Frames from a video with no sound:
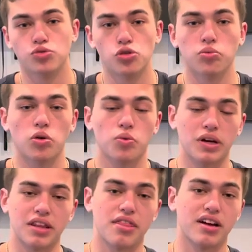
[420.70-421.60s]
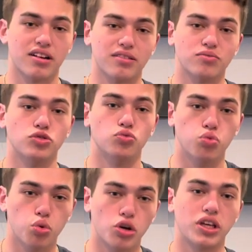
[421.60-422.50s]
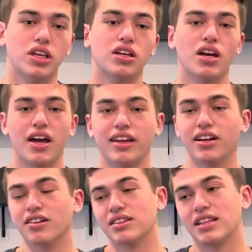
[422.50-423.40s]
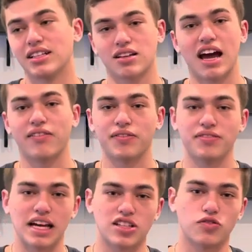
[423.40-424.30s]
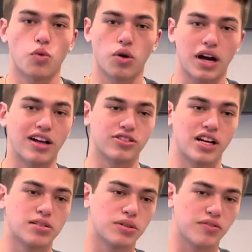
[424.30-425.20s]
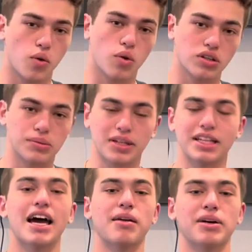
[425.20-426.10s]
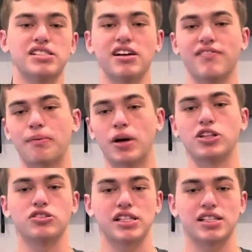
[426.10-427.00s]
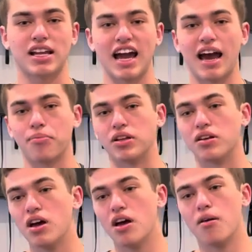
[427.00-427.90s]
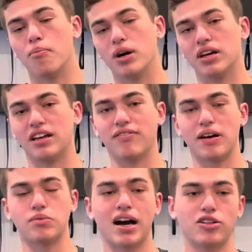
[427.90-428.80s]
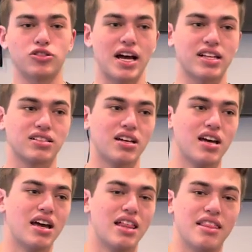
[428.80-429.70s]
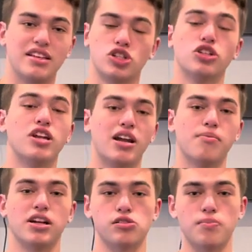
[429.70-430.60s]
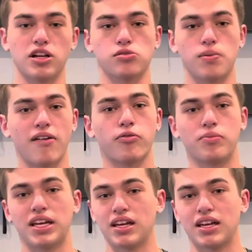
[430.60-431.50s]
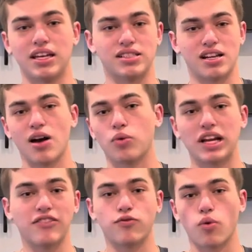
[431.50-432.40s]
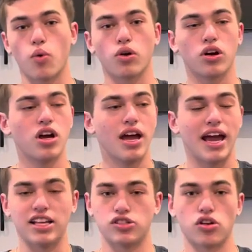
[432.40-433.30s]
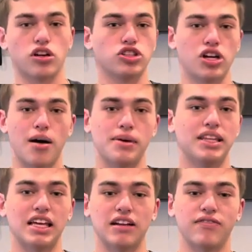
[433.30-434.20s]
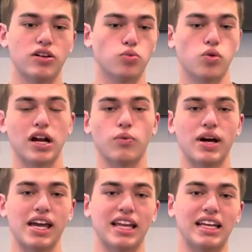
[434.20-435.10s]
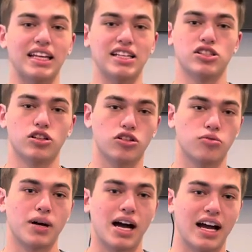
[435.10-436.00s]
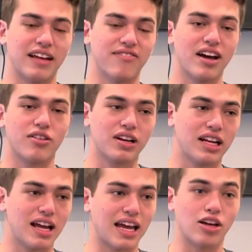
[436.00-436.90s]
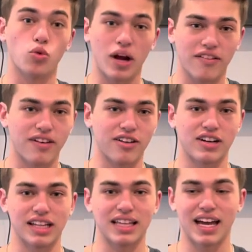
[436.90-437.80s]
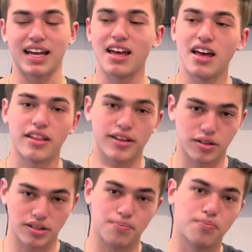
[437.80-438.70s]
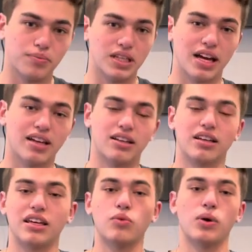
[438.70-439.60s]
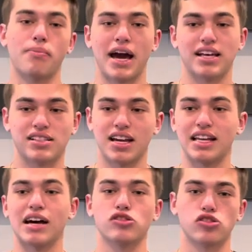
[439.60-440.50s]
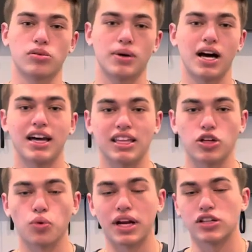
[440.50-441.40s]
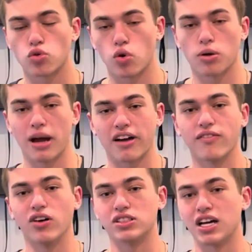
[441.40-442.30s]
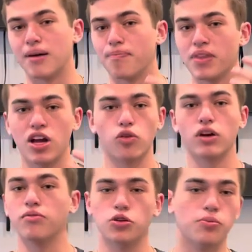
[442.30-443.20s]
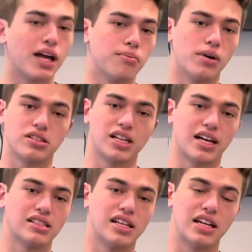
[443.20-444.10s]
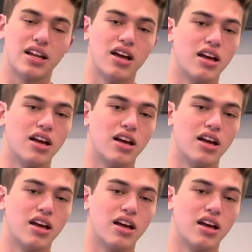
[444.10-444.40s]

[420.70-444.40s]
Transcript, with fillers: Super Bowl ring their rookie year. That's kind of a flex for Kyle Trask. But of course, I'm getting ahead of myself. I'm not sure that's going to happen. But if I'm Kyle Trask, this could not have been a better spot for me. He is not ready for a starting job in the NFL right away, and he needs to learn behind a veteran, a great veteran at that. The yet he went past that and now is running behind the greatest quarterback of all time. Great move by the Bucs, like I said.